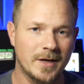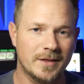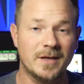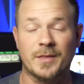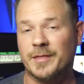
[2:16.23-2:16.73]

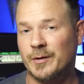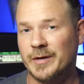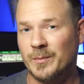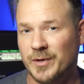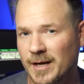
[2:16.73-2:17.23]
the
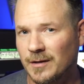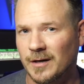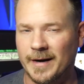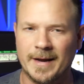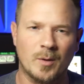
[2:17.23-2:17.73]
Ethereum killer
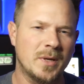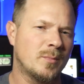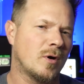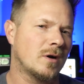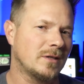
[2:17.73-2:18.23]
and how
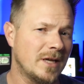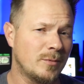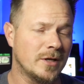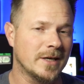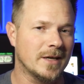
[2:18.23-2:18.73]
people are
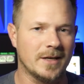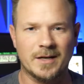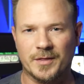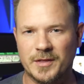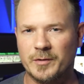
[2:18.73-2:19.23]
labeling it an
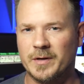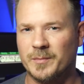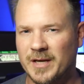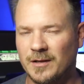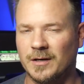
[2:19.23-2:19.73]
Ethereum
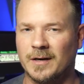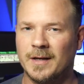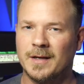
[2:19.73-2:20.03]
killer.